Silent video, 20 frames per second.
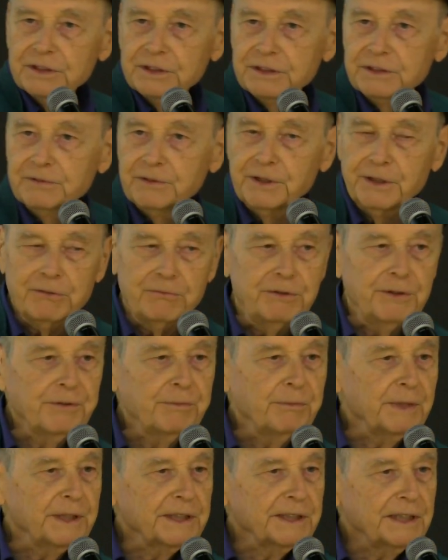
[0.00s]
It's very
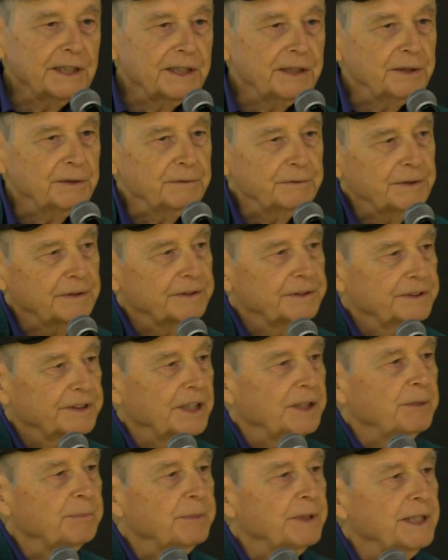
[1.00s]
rhythmic, kind of
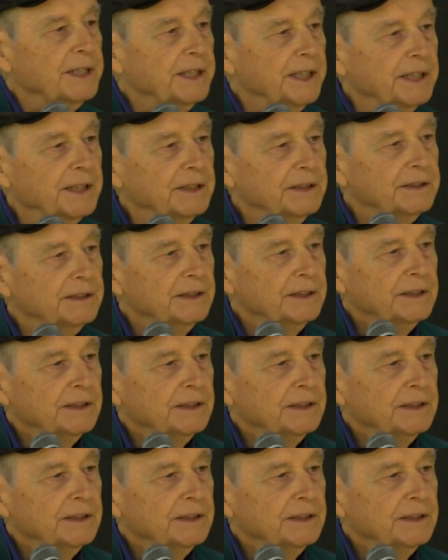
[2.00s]
celebrating,